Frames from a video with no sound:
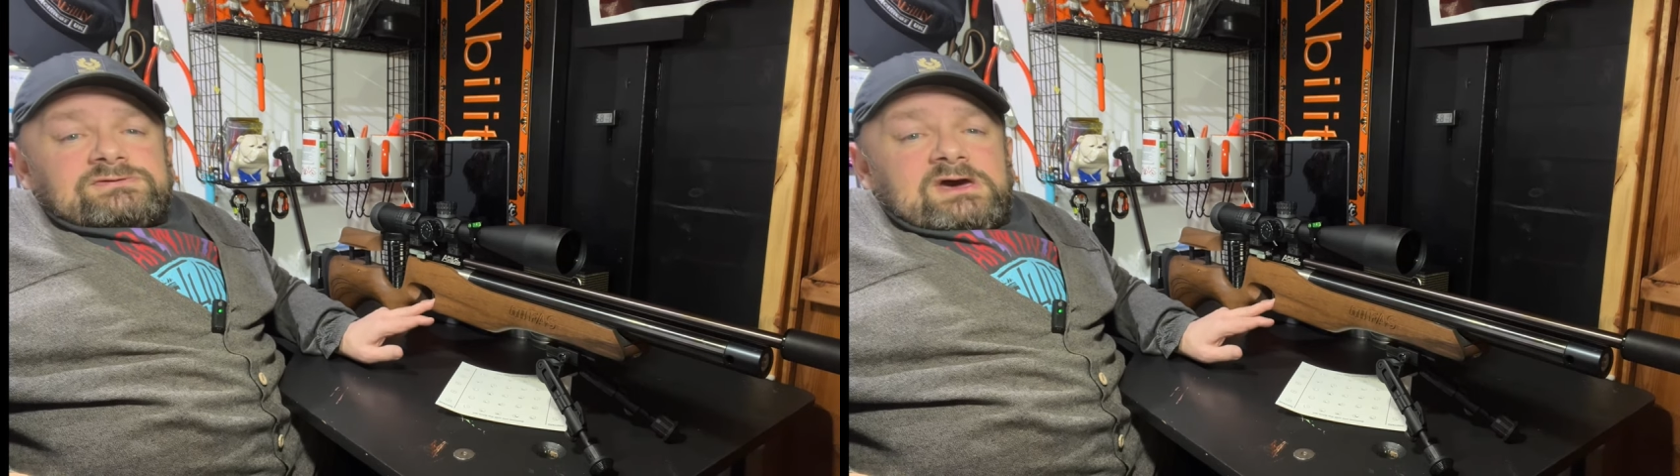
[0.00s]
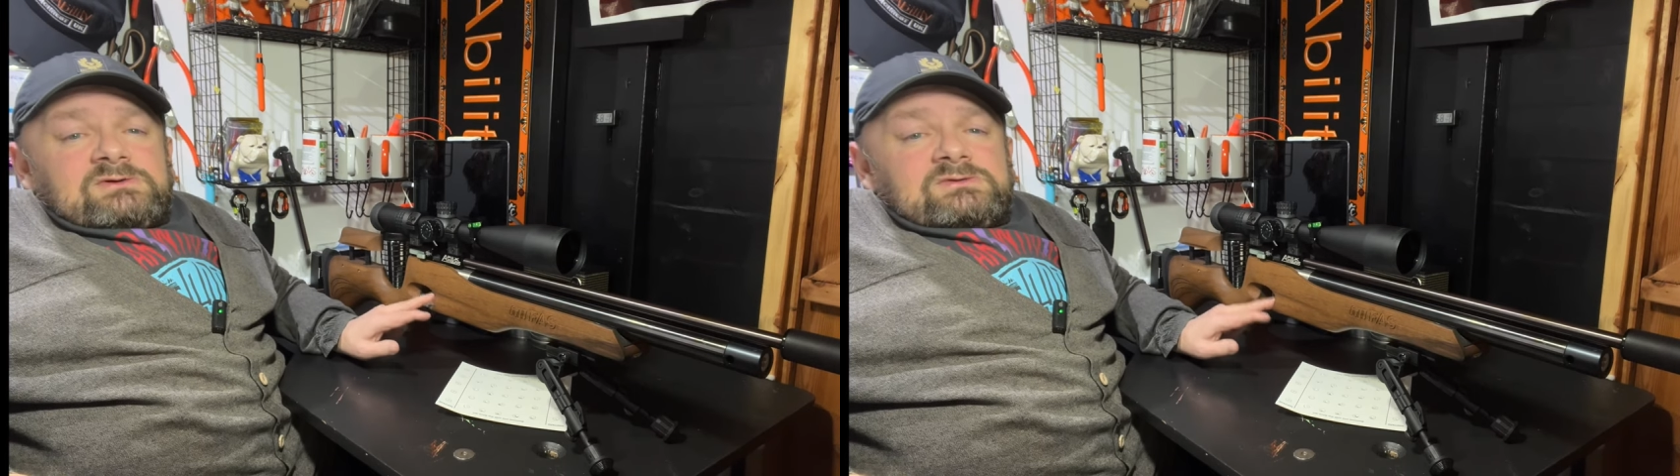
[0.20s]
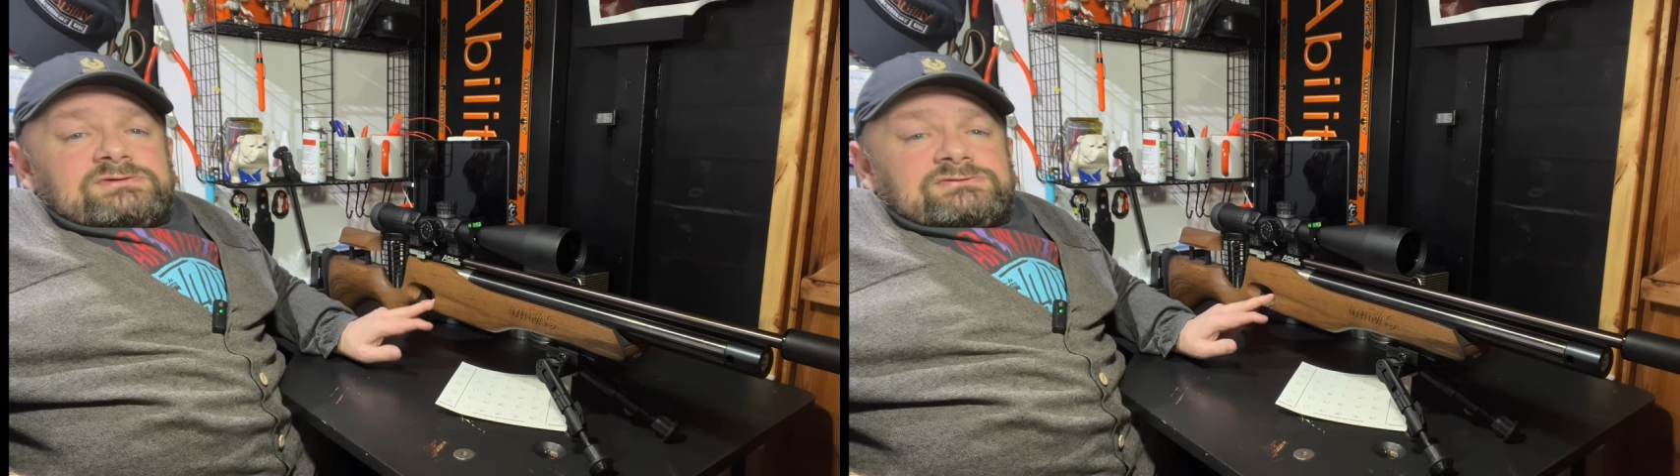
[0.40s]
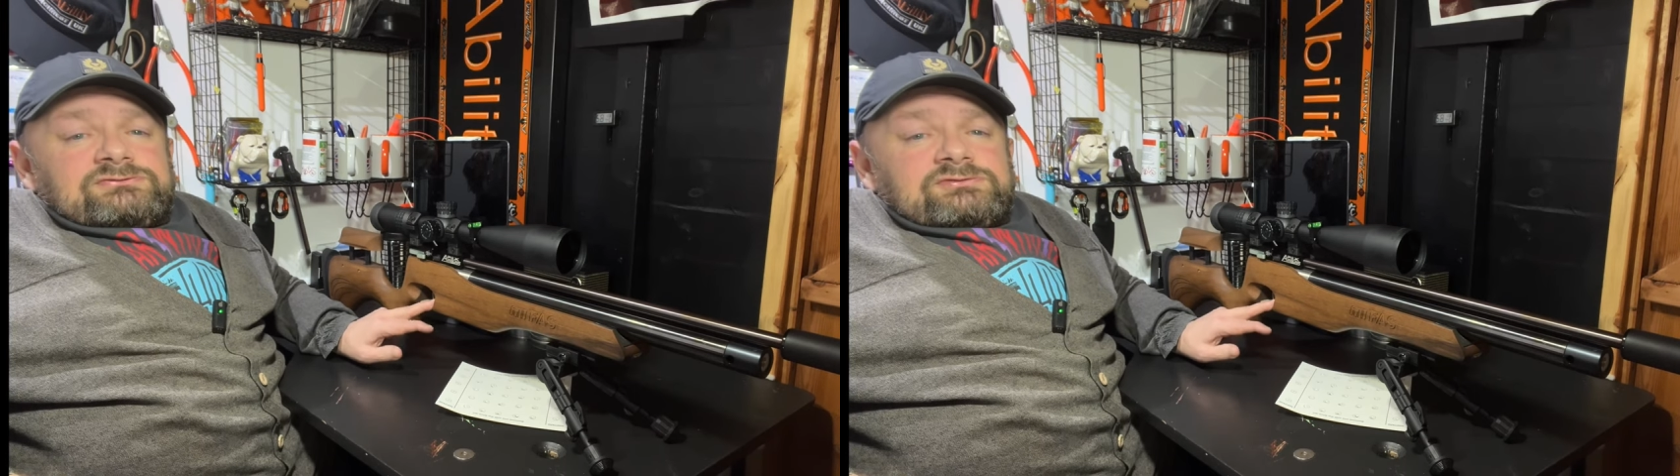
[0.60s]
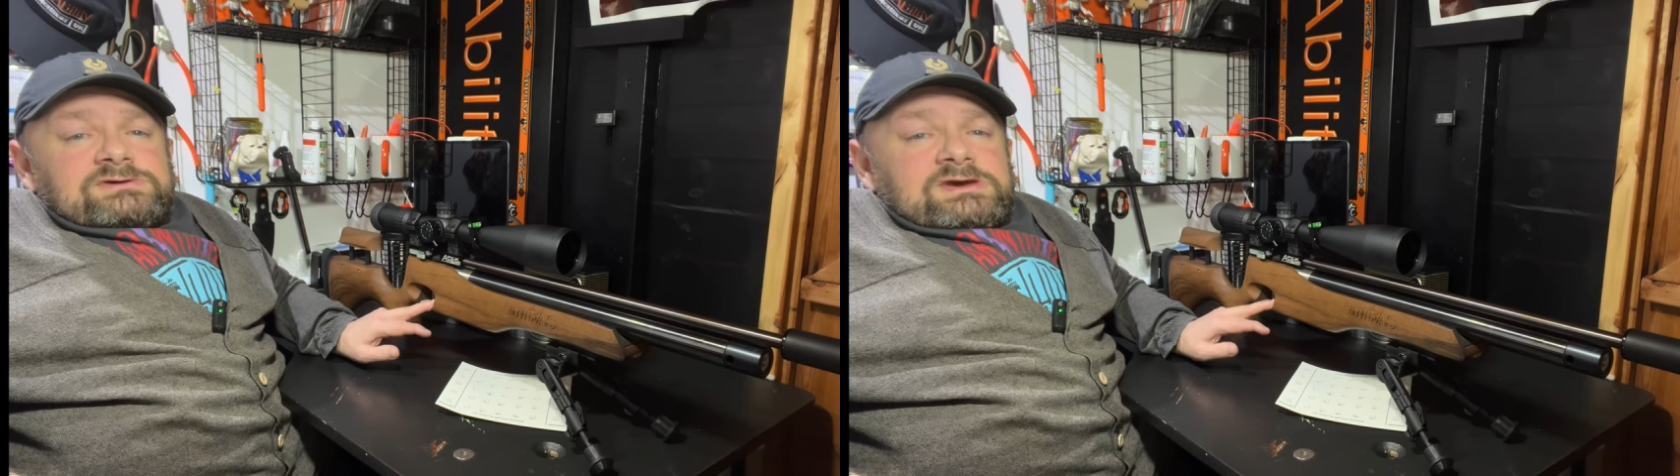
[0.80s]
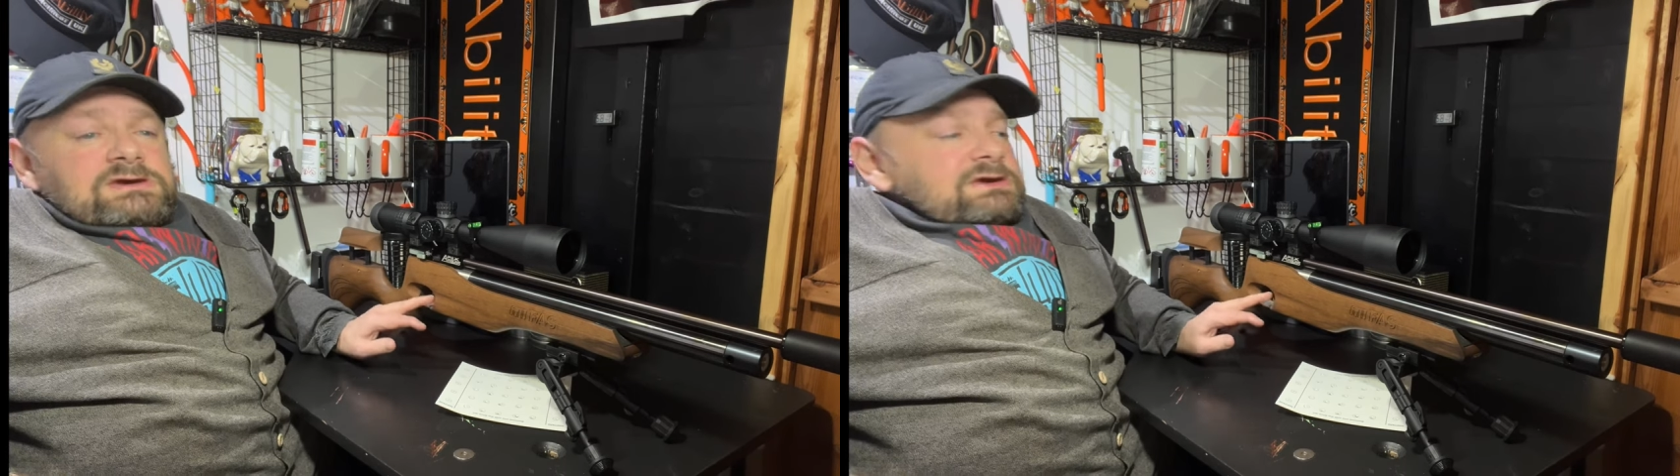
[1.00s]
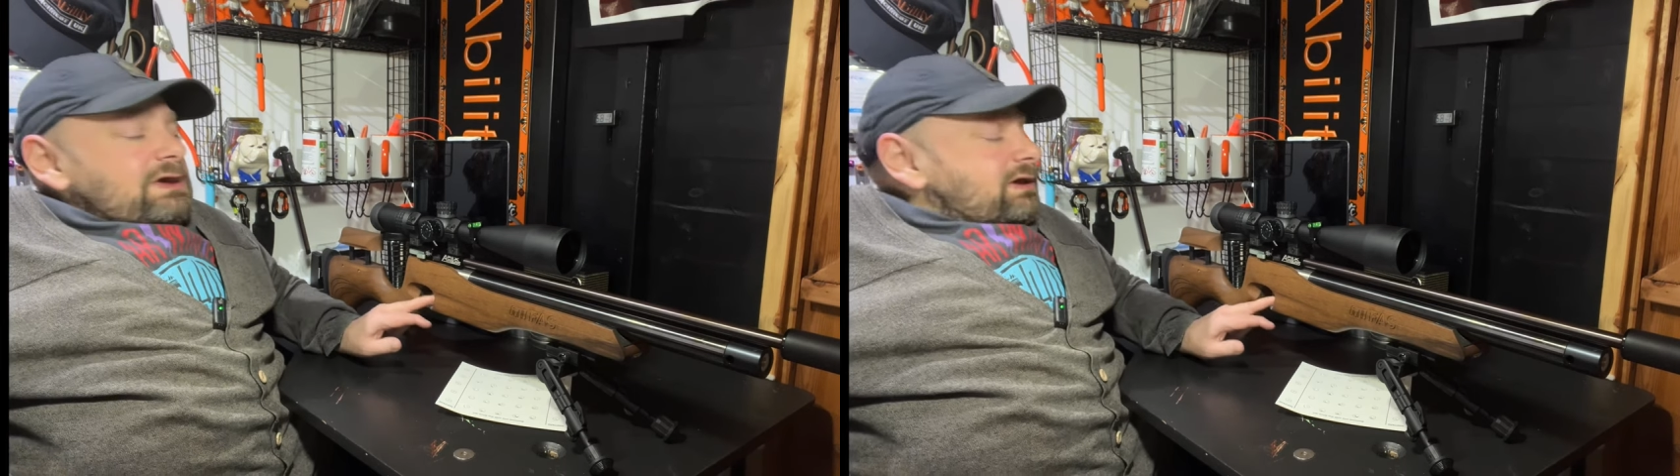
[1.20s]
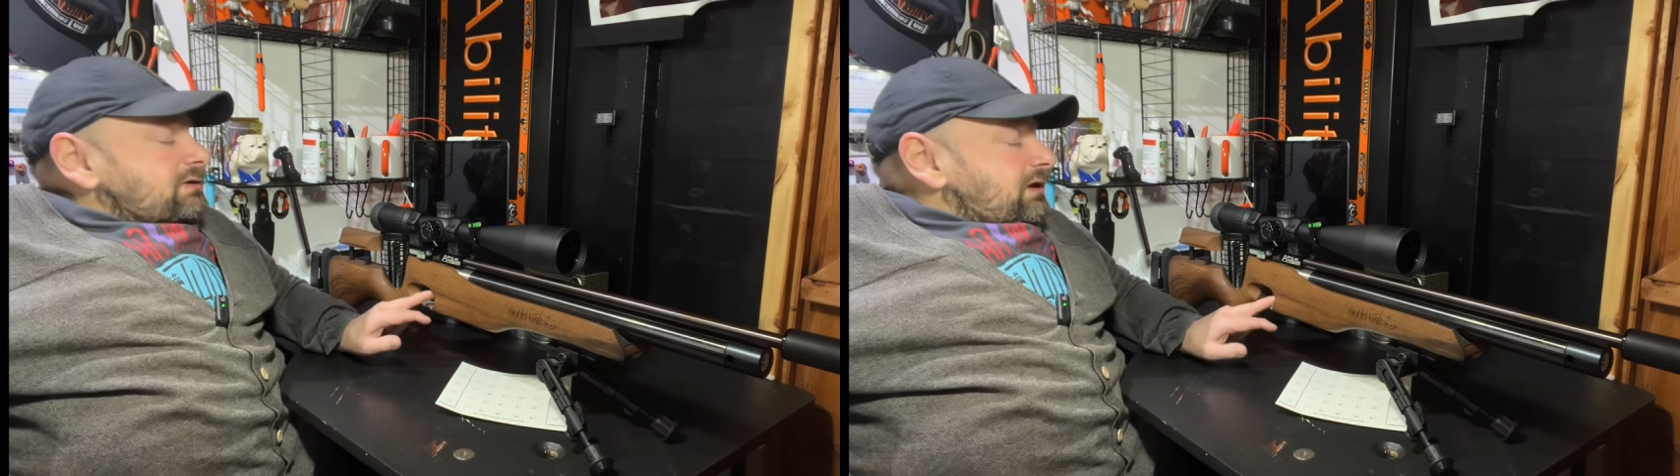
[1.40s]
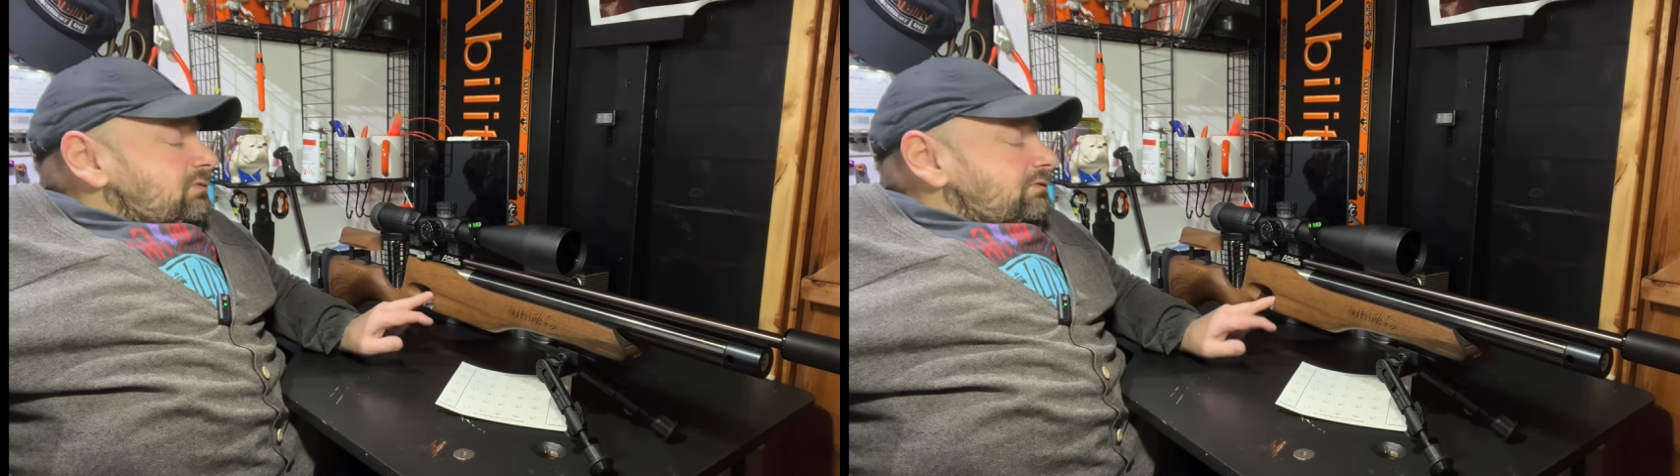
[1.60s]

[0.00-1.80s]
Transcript: that with this trigger. Uh, it